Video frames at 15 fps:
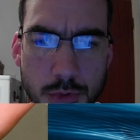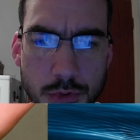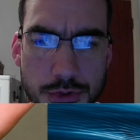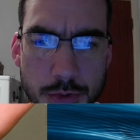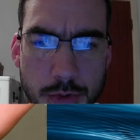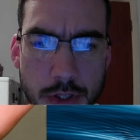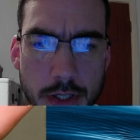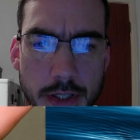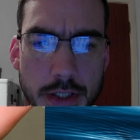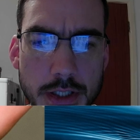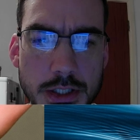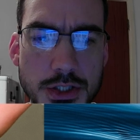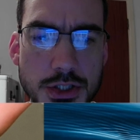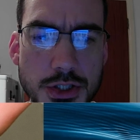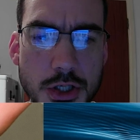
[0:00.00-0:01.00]
So it's
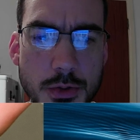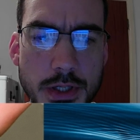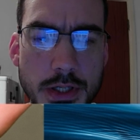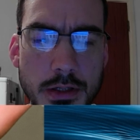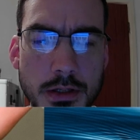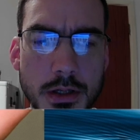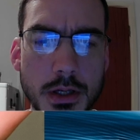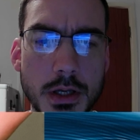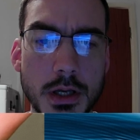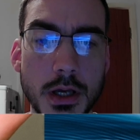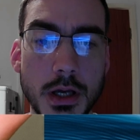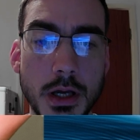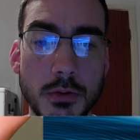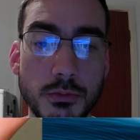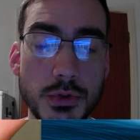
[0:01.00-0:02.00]
showing,
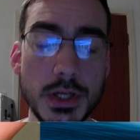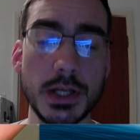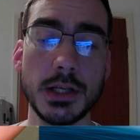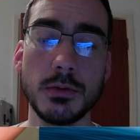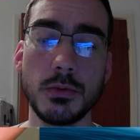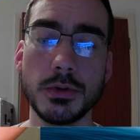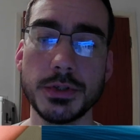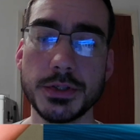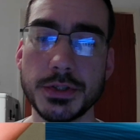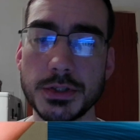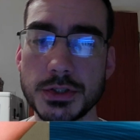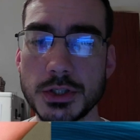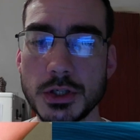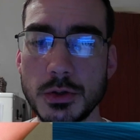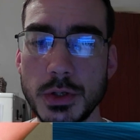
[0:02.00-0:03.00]
really what this is
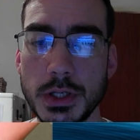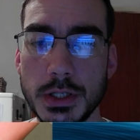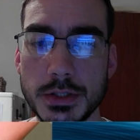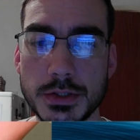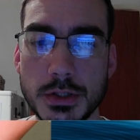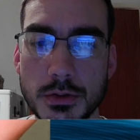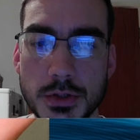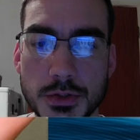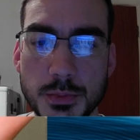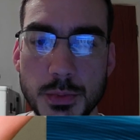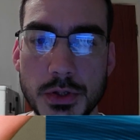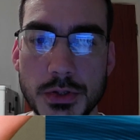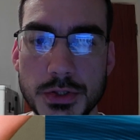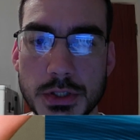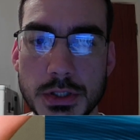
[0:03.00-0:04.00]
showing is that this
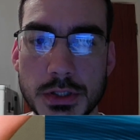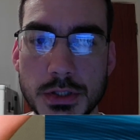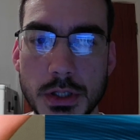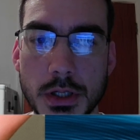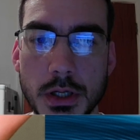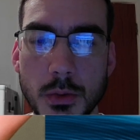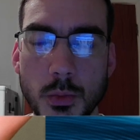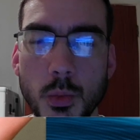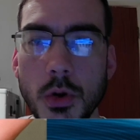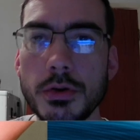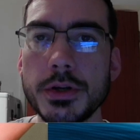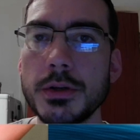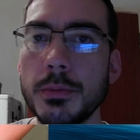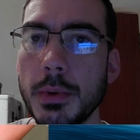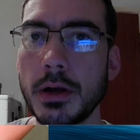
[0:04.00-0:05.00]
person is worried
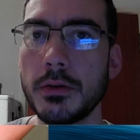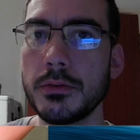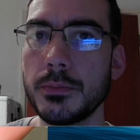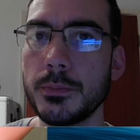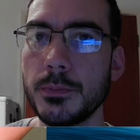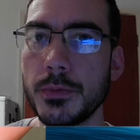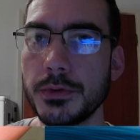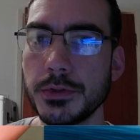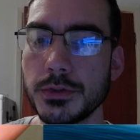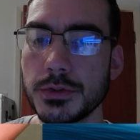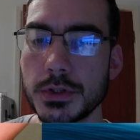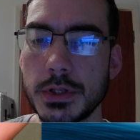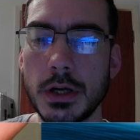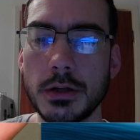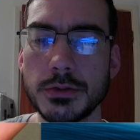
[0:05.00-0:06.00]
about the future.
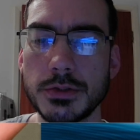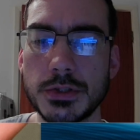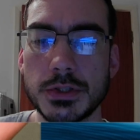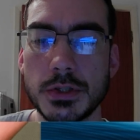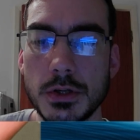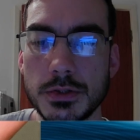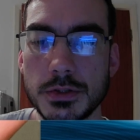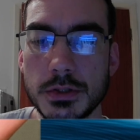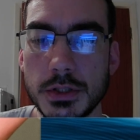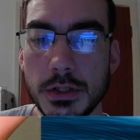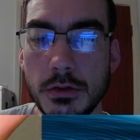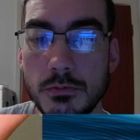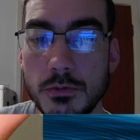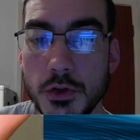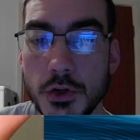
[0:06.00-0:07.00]
They're uncertain, they
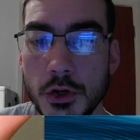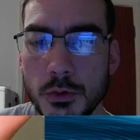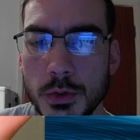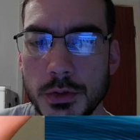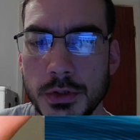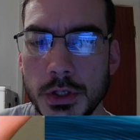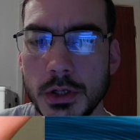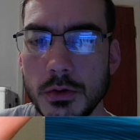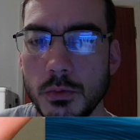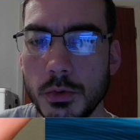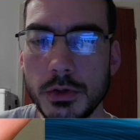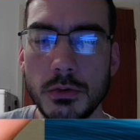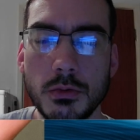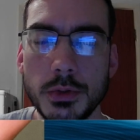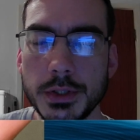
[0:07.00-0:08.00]
don't know, and we
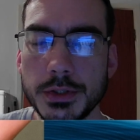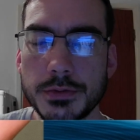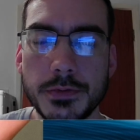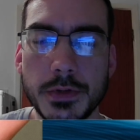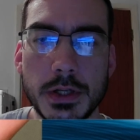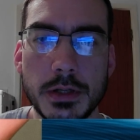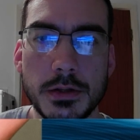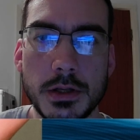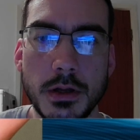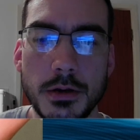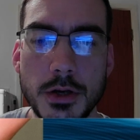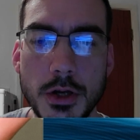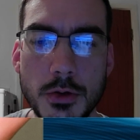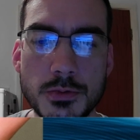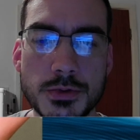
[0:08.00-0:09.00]
always fear the
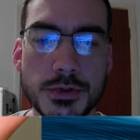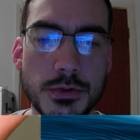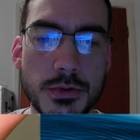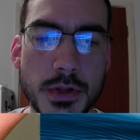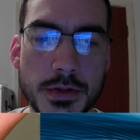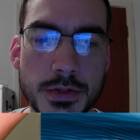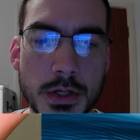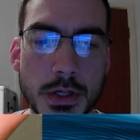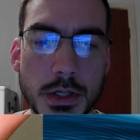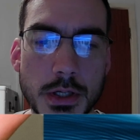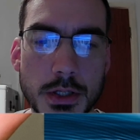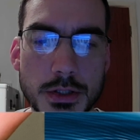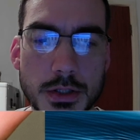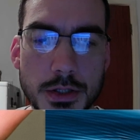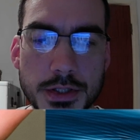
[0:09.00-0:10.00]
unknown, so there's
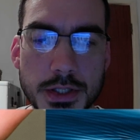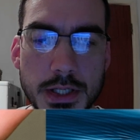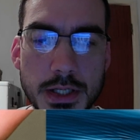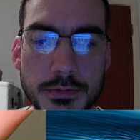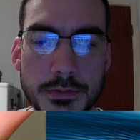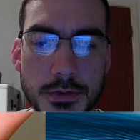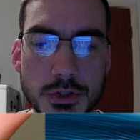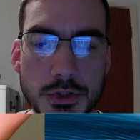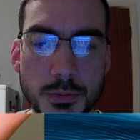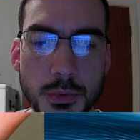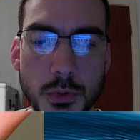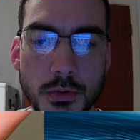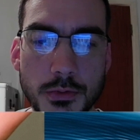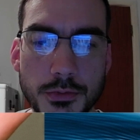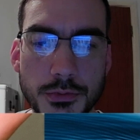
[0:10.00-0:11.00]
a need for
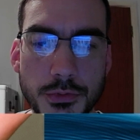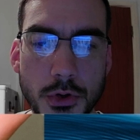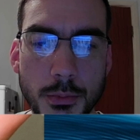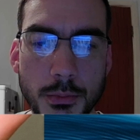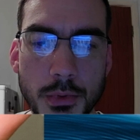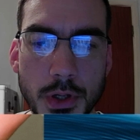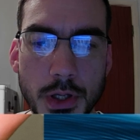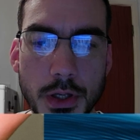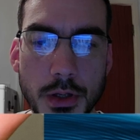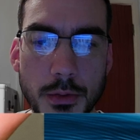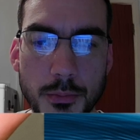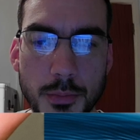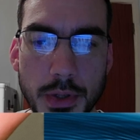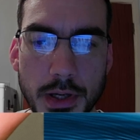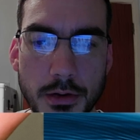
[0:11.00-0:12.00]
support from
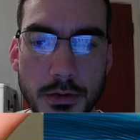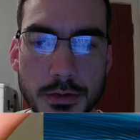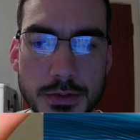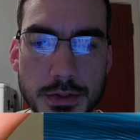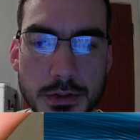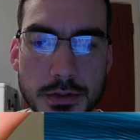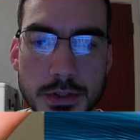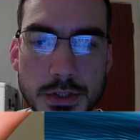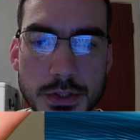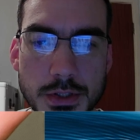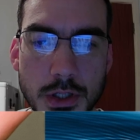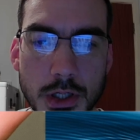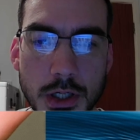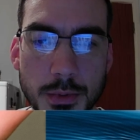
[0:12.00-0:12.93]
parents at this time.